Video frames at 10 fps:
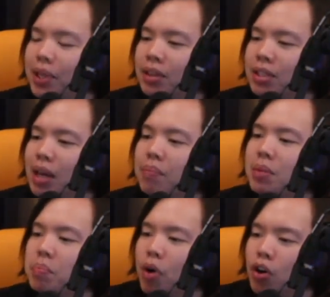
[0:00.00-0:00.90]
Type in
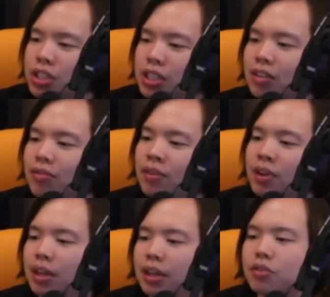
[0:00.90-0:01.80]
positive
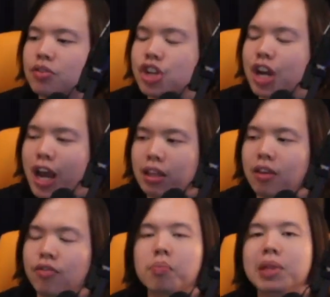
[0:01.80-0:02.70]
into the chat if you
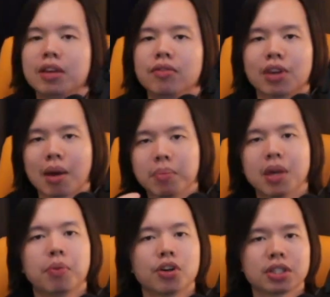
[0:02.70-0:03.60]
believe you can be a
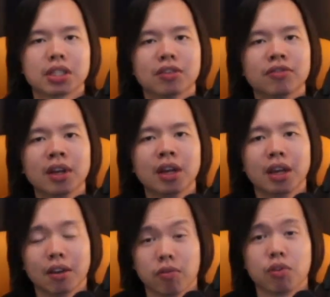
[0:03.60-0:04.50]
positive
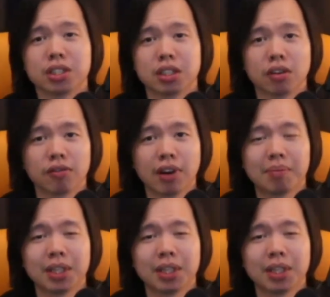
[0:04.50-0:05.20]
influence in your family.